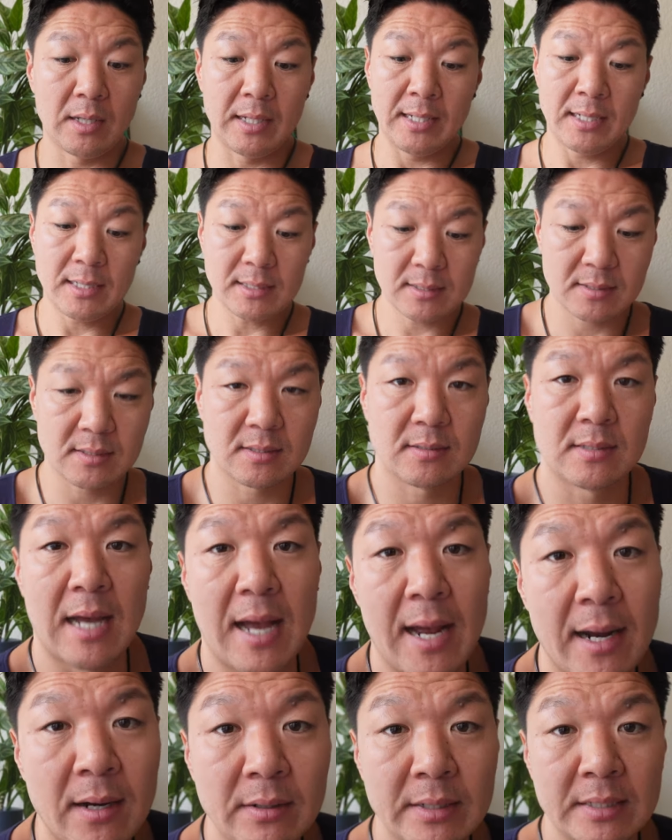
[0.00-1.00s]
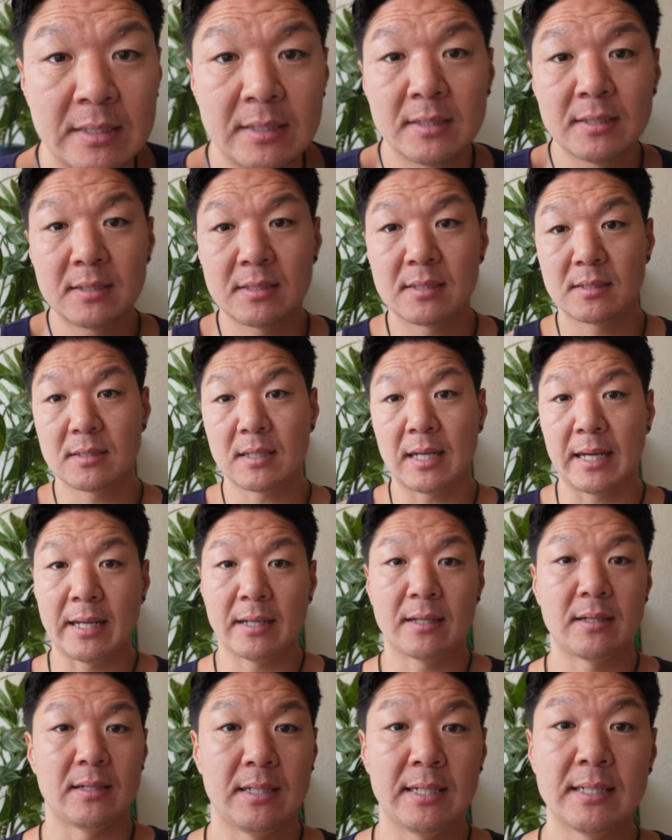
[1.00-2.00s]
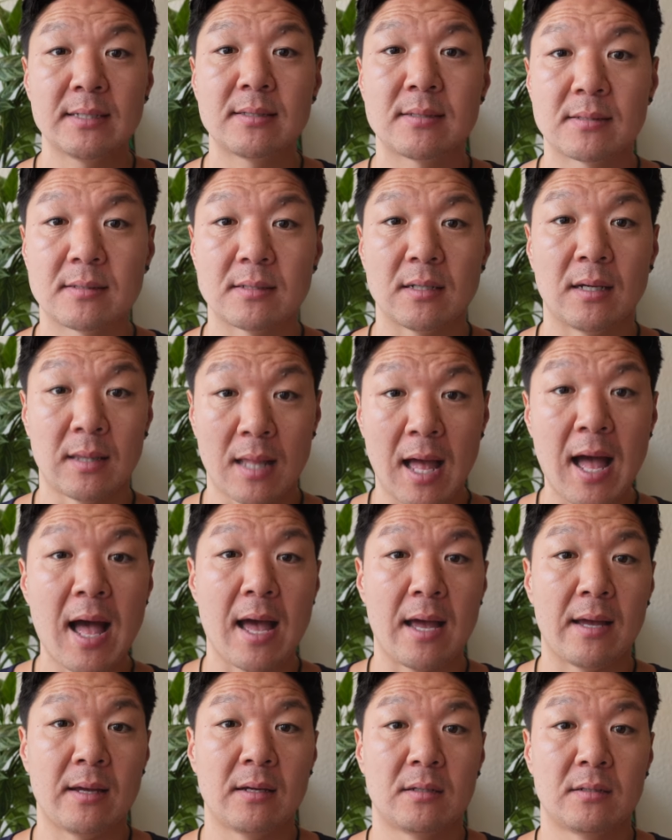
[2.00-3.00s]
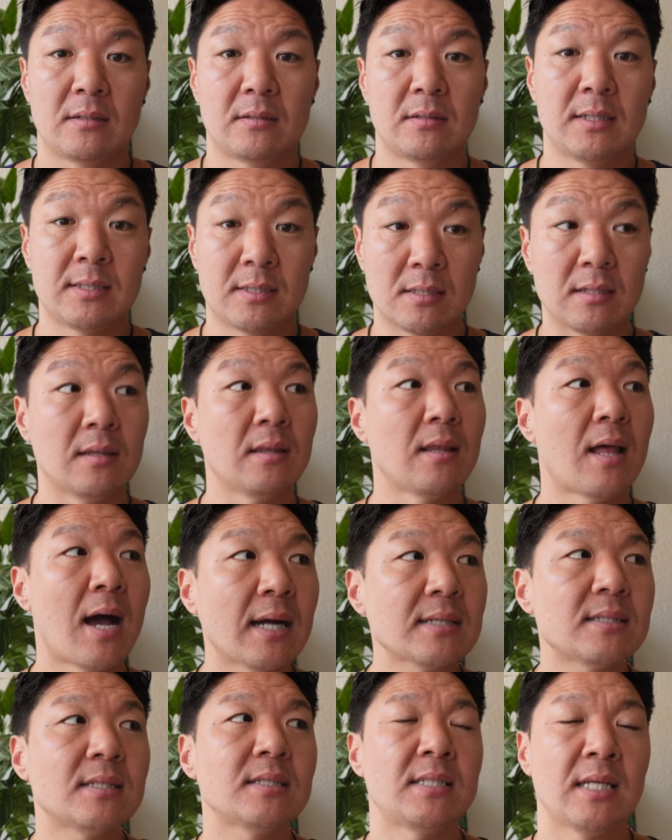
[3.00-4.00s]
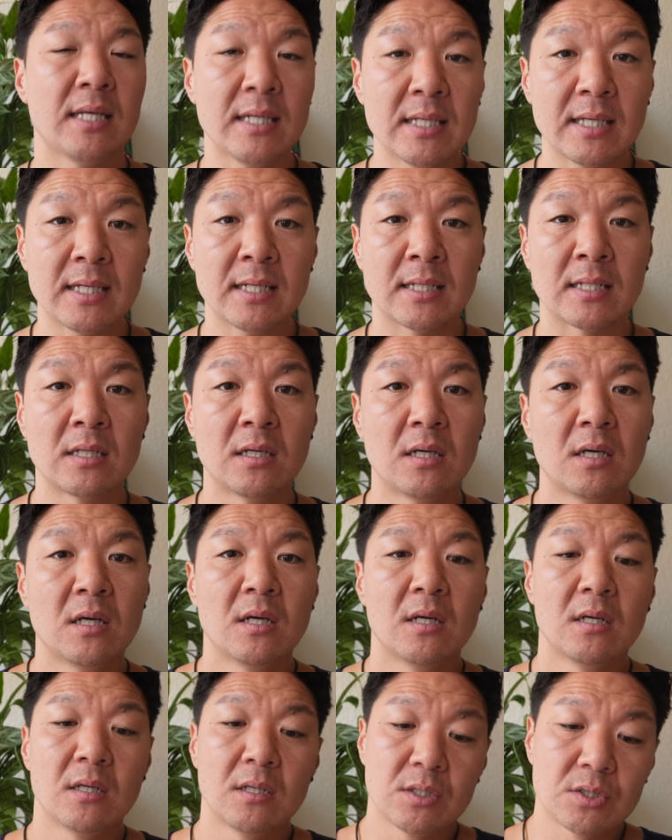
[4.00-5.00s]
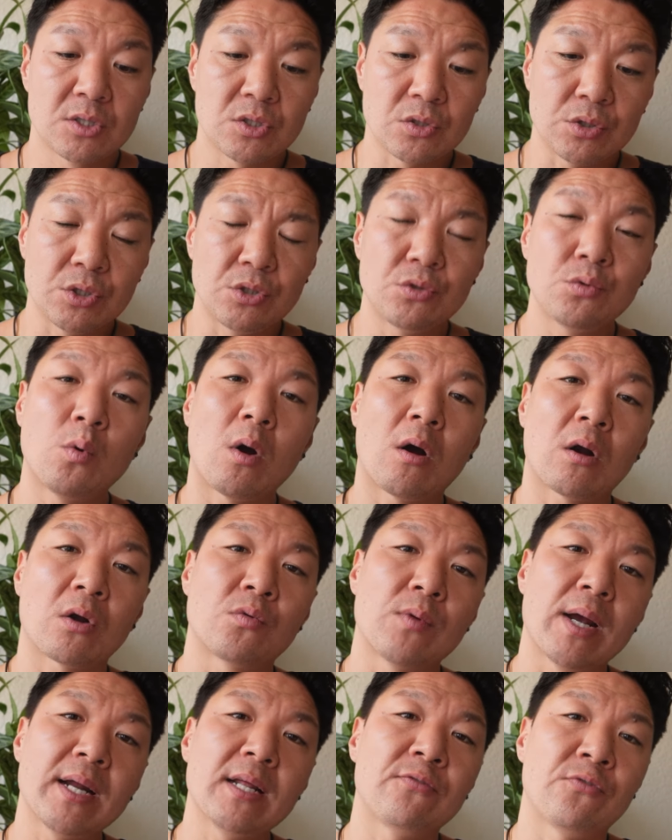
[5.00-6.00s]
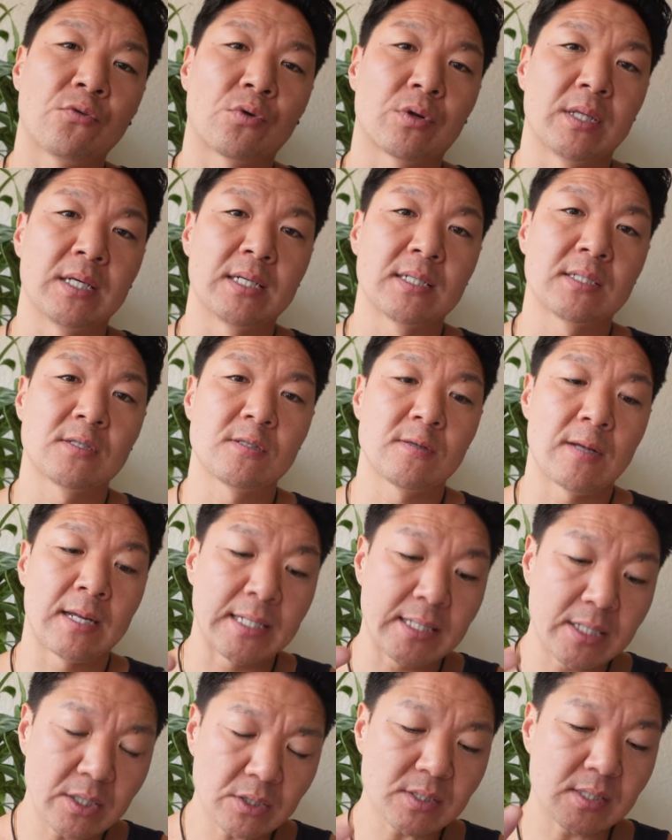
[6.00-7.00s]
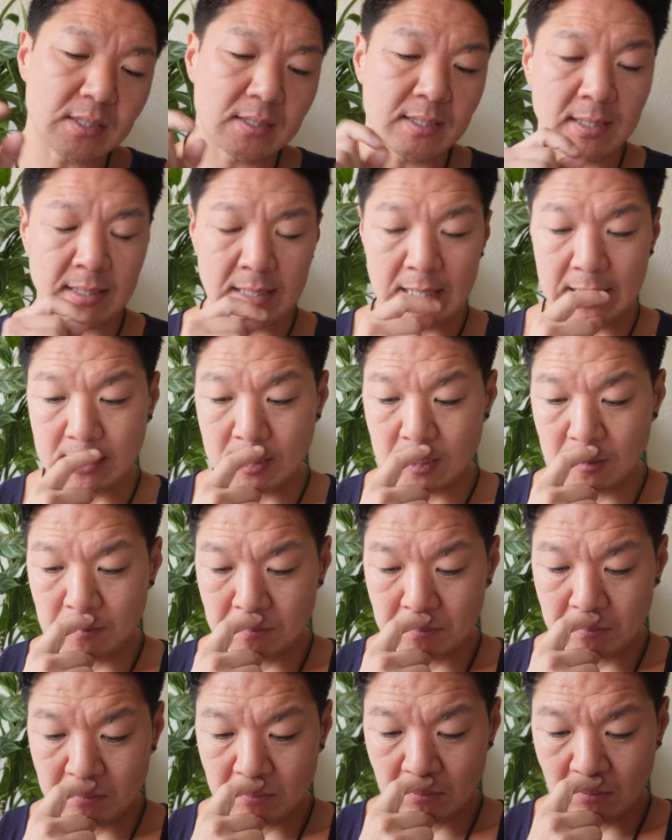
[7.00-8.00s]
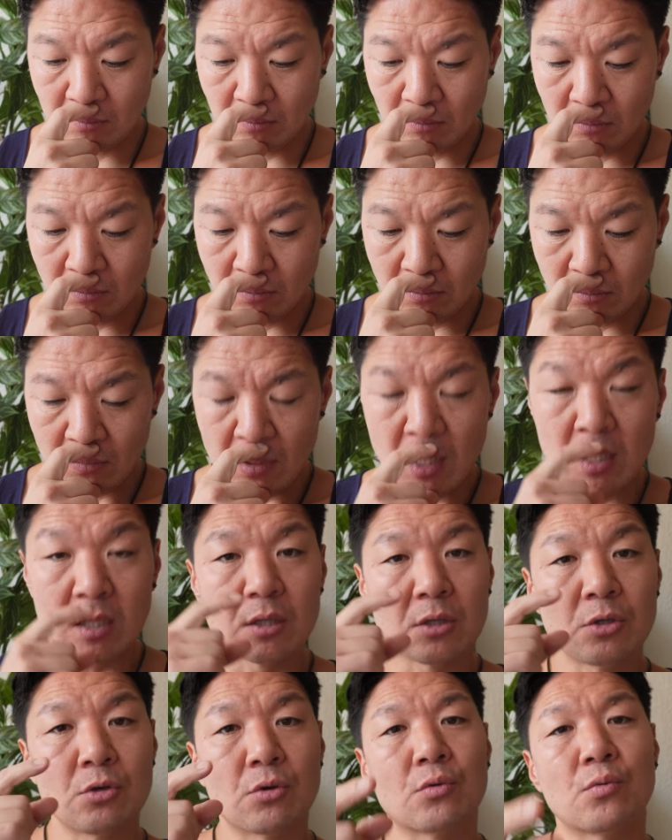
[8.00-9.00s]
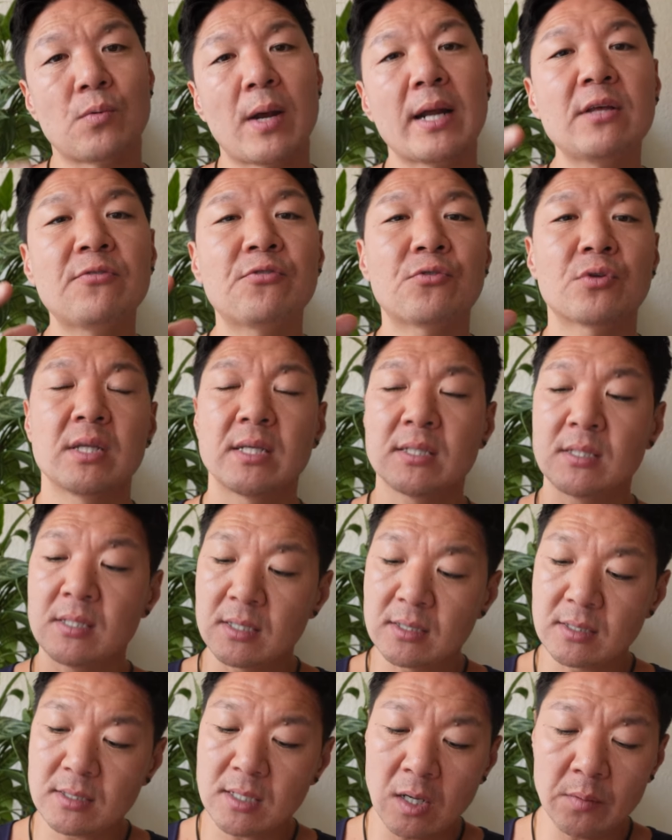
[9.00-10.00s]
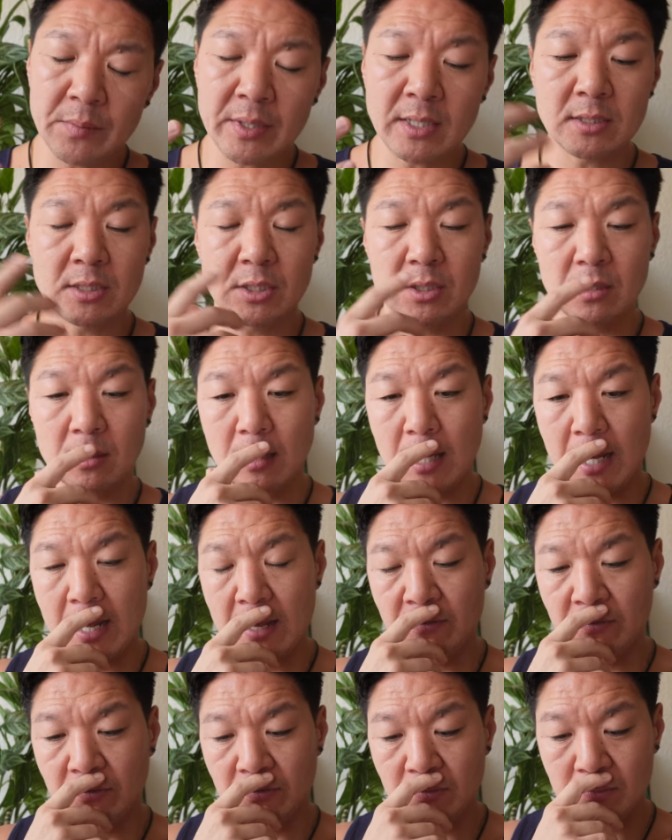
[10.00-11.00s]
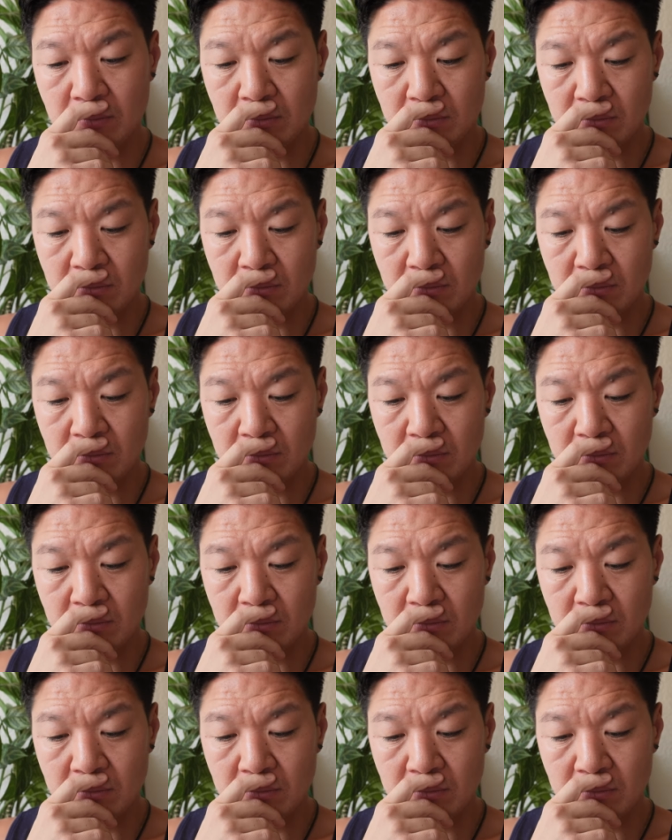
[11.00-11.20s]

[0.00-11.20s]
it's tiring. It's like, it's a lot. It's a lot to take in. So you are ready for this. And here's the thing, guys you're ready for this and it's coming into your life.